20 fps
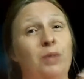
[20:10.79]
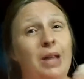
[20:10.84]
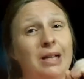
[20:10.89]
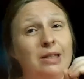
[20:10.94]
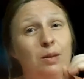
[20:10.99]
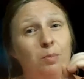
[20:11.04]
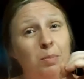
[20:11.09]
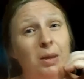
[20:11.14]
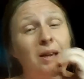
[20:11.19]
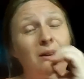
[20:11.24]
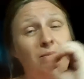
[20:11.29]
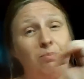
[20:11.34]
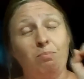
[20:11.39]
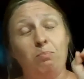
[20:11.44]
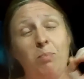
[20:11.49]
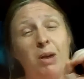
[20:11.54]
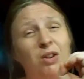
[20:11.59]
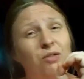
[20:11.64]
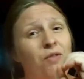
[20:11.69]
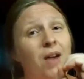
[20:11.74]
That's a big
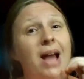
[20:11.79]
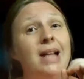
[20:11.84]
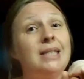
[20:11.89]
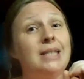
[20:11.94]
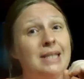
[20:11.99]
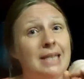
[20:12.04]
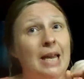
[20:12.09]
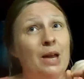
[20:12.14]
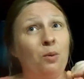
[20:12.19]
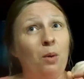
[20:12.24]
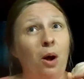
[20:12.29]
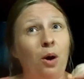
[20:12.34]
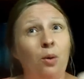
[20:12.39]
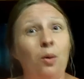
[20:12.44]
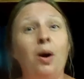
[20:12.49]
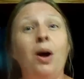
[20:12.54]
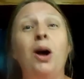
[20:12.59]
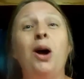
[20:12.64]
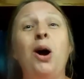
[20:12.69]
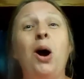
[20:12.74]
big fat
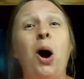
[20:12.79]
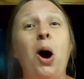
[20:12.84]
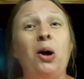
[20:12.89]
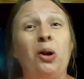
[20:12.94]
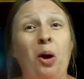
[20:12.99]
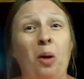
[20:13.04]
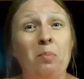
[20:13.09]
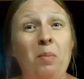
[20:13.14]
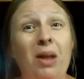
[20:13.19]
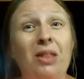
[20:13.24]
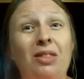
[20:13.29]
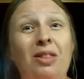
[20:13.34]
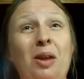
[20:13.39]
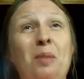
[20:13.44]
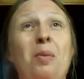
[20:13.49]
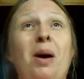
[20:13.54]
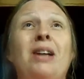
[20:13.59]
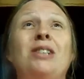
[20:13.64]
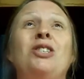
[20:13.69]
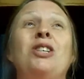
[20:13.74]
zero on our monthly
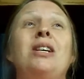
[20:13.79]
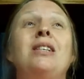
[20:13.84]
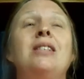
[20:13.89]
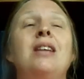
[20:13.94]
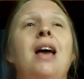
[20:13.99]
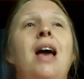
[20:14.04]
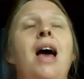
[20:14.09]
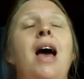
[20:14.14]
budget.